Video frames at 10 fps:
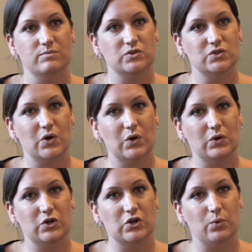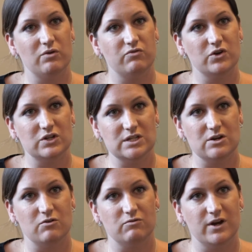So we're
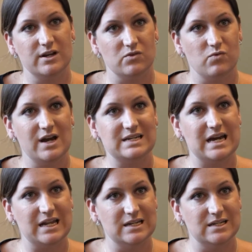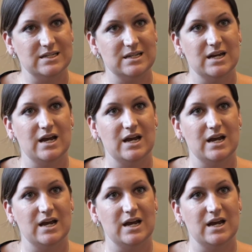focusing on finding the right talent